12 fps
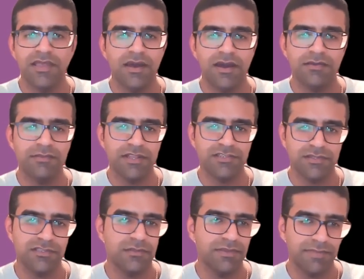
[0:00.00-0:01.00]
I would imagine
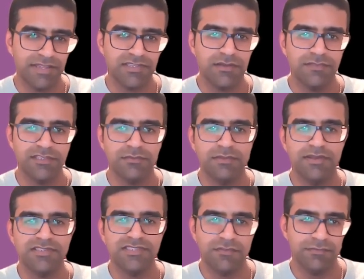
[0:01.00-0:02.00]
this could be better. This could be
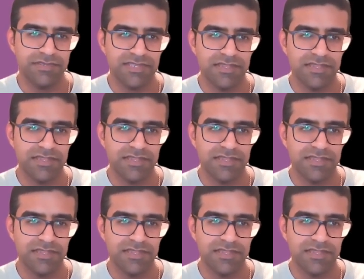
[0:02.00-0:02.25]
about 7%.